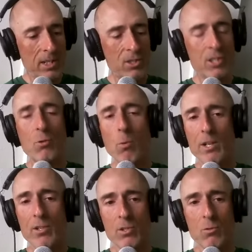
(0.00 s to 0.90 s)

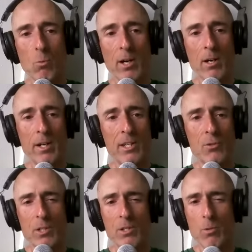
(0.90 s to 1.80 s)
situations where an
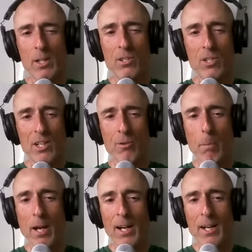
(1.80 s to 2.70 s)
injury has really set you
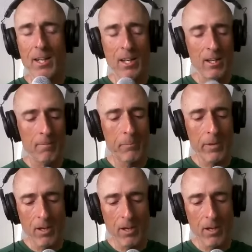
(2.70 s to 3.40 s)
back, and